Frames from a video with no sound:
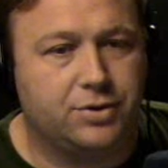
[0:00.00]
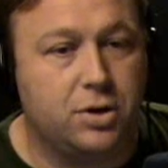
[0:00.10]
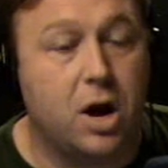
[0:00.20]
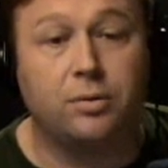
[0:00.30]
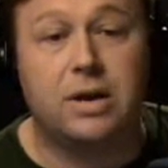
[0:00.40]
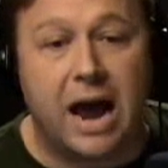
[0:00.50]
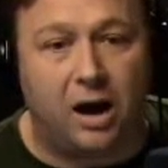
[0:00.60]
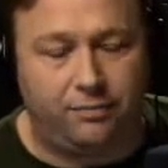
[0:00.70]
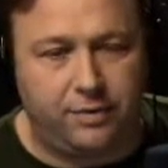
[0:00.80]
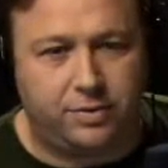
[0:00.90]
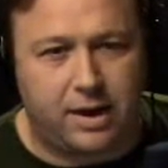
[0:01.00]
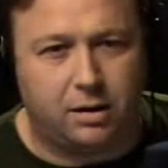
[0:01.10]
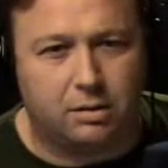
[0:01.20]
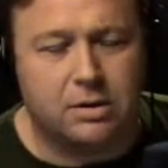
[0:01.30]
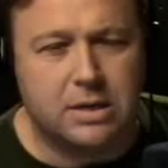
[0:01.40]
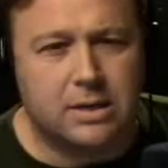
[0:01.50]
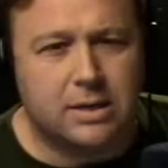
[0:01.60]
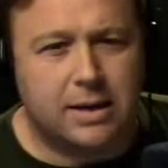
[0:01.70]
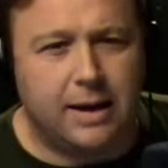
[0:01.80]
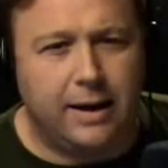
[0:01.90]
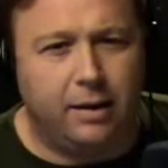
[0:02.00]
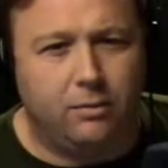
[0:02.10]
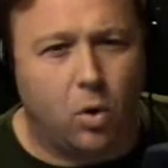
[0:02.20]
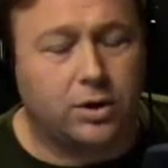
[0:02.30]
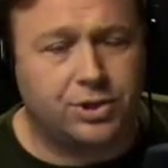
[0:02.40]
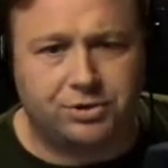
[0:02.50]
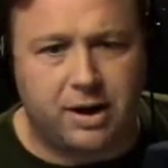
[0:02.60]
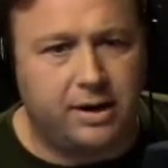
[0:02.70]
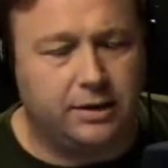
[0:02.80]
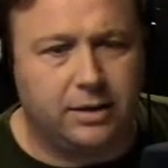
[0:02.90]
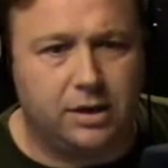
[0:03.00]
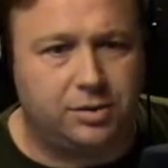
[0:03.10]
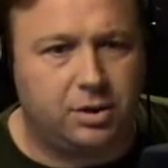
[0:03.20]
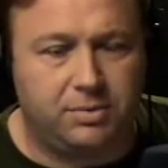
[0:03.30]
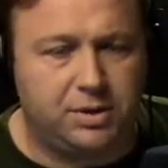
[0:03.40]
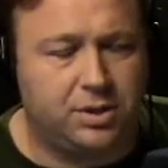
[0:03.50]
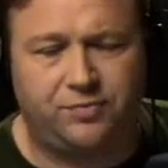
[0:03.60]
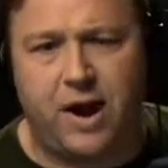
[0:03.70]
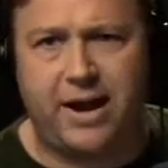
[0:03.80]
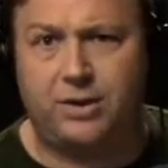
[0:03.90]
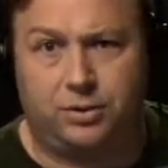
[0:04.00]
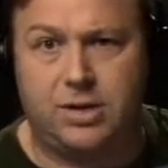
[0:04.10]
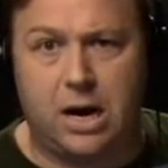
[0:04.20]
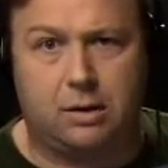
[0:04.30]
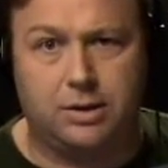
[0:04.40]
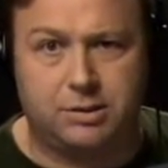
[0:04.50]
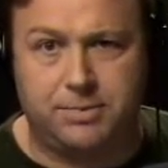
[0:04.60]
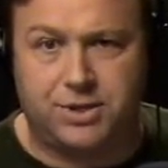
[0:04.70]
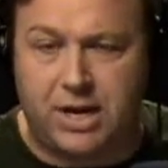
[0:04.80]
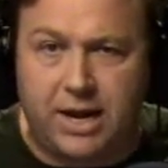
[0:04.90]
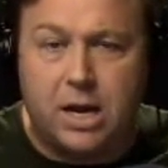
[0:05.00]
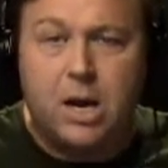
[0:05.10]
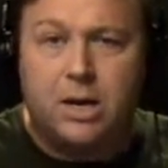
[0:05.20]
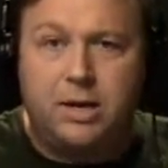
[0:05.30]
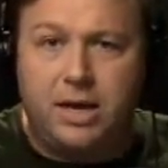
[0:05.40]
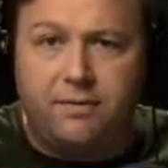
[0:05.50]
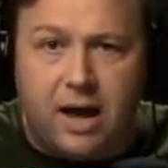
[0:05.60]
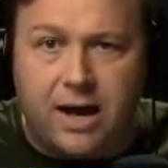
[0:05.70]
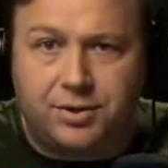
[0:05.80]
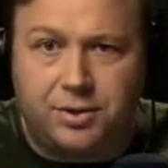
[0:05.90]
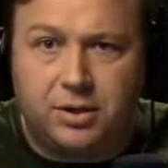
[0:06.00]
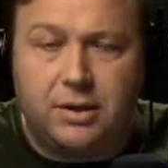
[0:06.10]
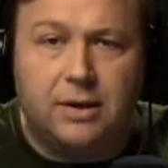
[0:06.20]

no doubt that they are orchestrating this. I mean, this is financial terrorism to say, give us,